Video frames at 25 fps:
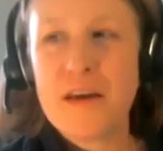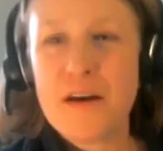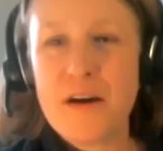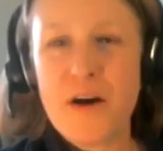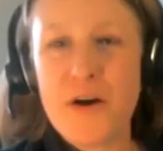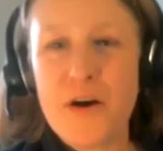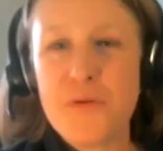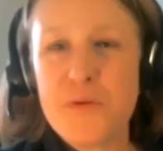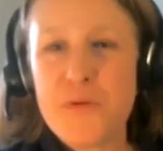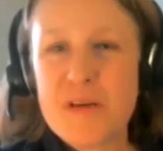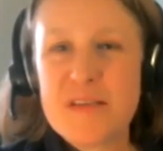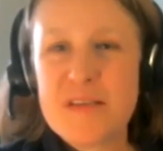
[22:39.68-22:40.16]
it
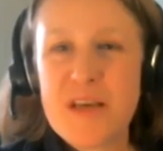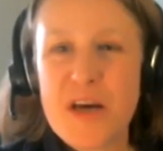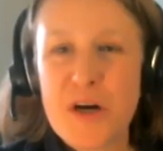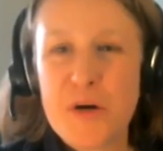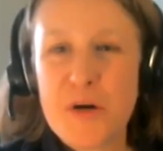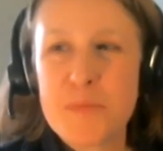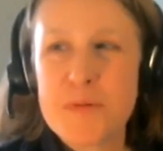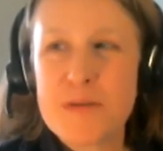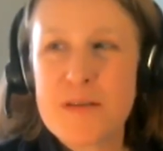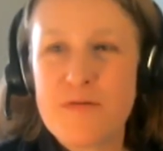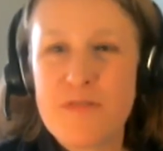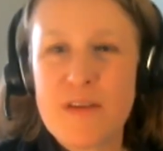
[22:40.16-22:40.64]
always
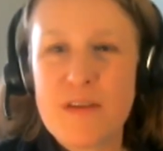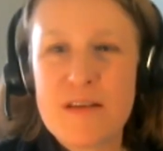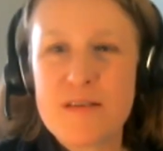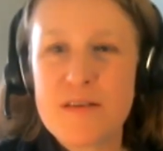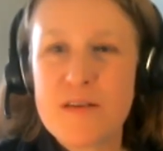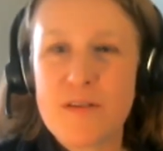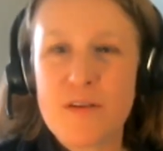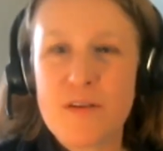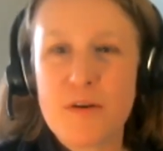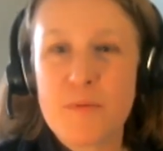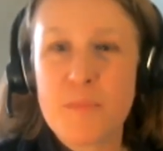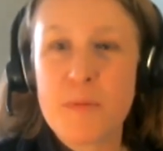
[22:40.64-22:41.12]
helps if they
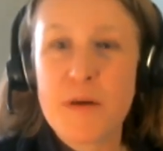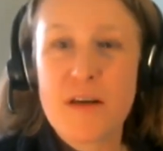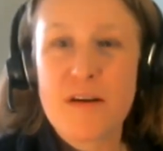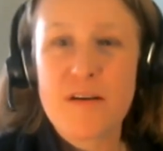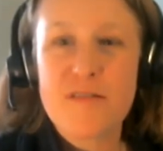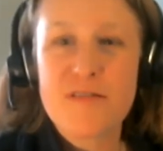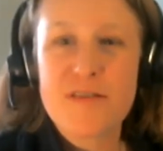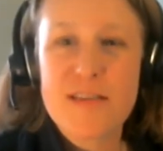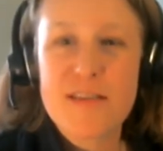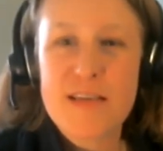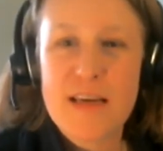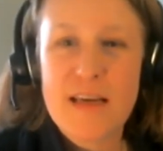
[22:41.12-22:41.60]
see their
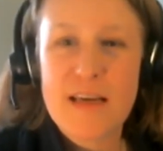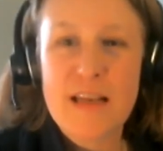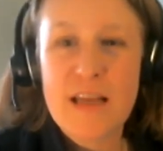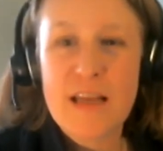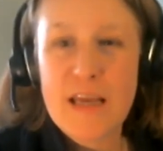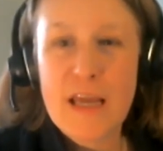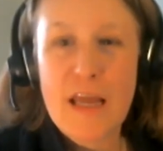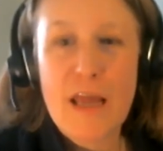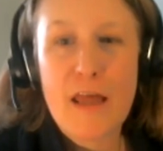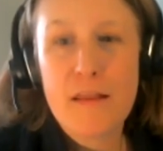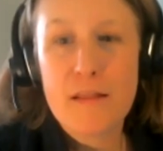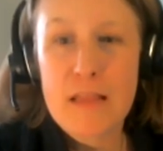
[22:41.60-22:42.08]
peers
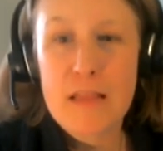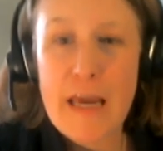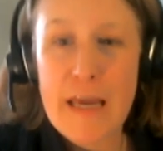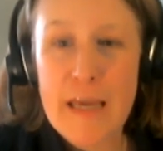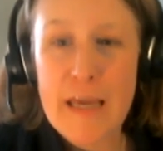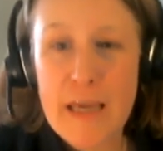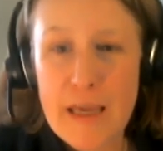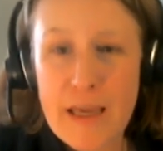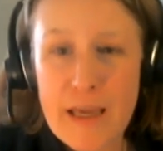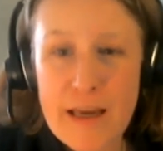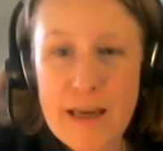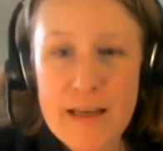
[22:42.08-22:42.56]
eating it and
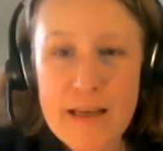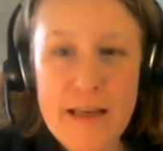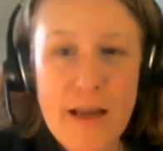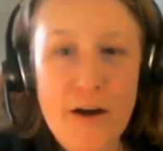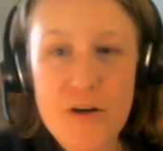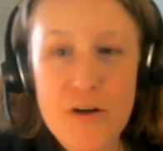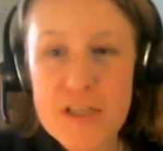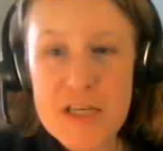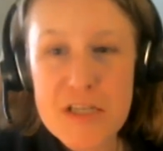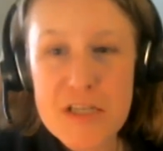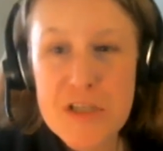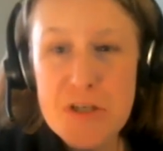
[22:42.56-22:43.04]
liking it. Now,
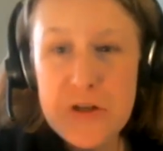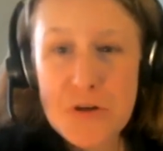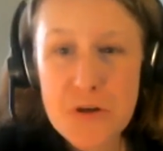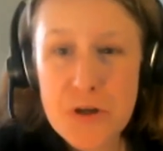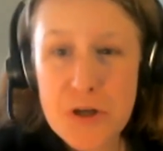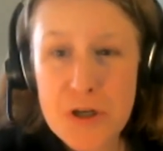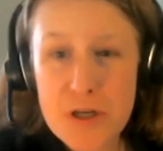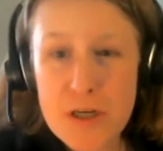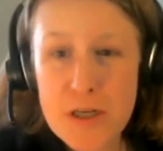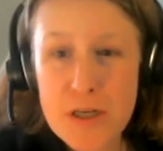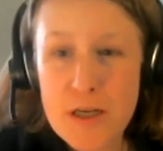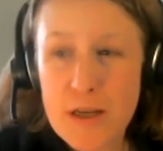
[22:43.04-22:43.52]
it does no
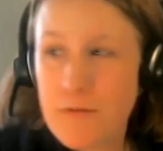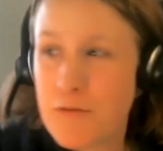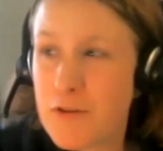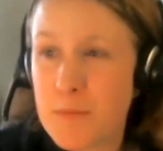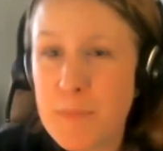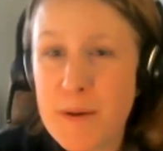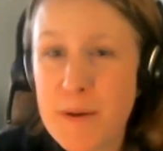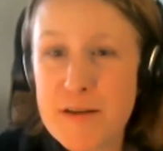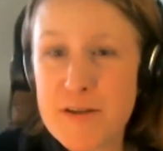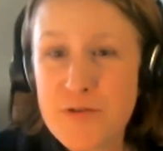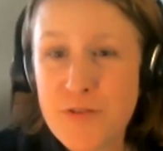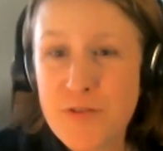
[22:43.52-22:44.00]
good if their
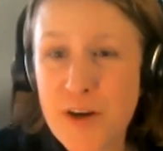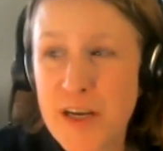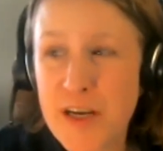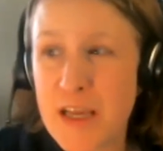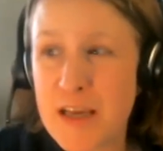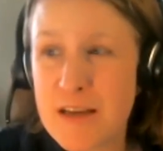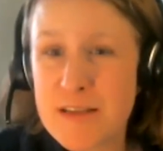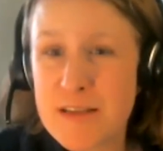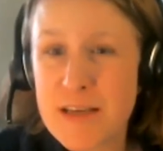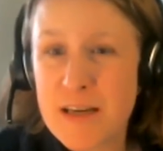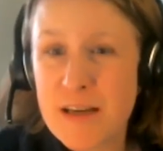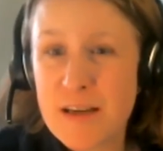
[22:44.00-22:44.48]
best friend
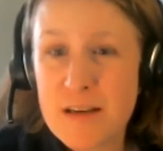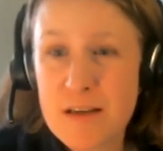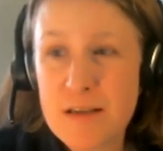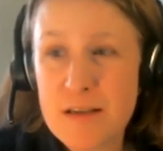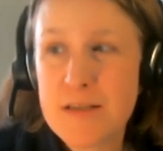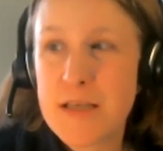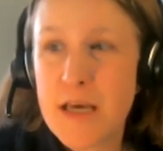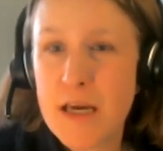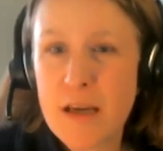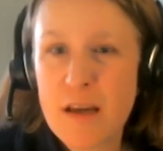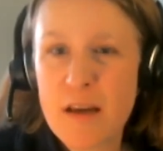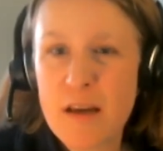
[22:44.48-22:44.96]
eats it and
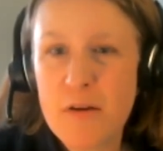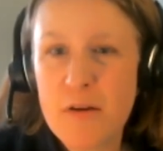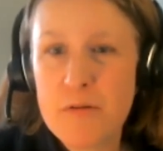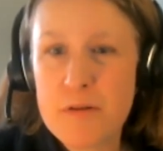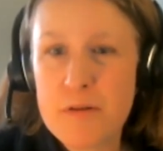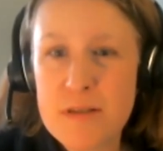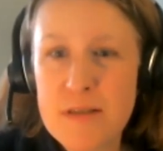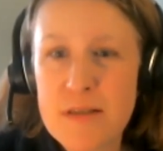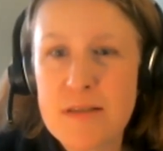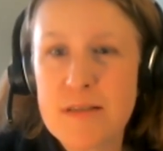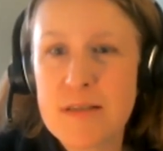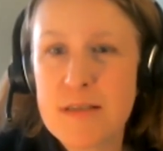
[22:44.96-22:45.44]
is like, ew,
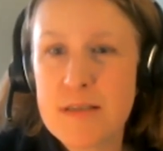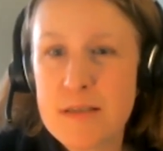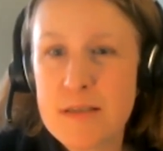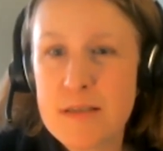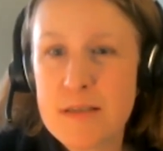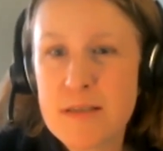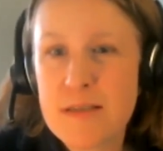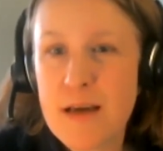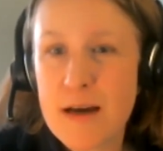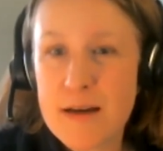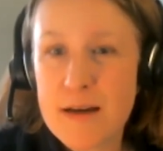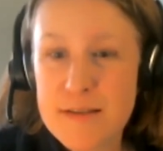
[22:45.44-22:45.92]
this is
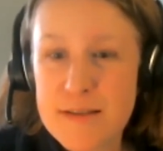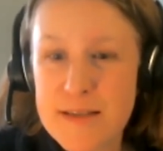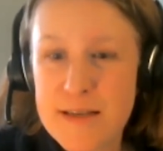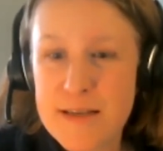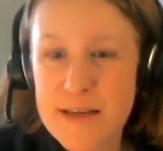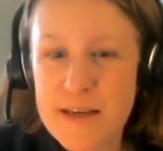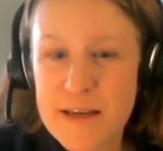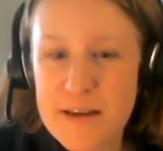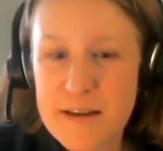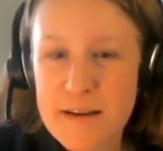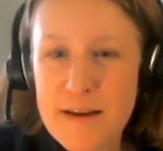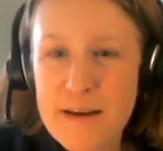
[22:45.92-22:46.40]

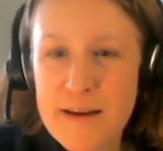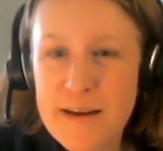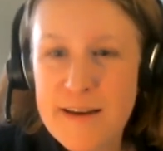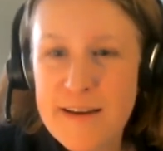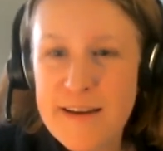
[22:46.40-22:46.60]
disgusting.